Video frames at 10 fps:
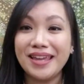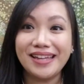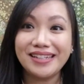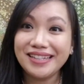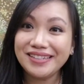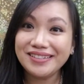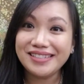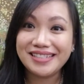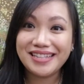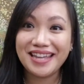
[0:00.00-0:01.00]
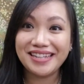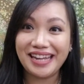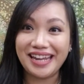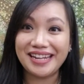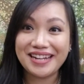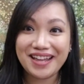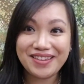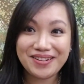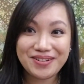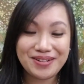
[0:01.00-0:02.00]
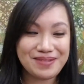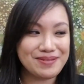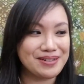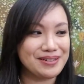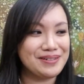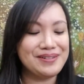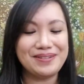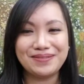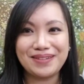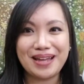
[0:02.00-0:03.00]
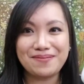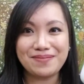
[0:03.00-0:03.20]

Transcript: And here is yet another creamer. Oh man,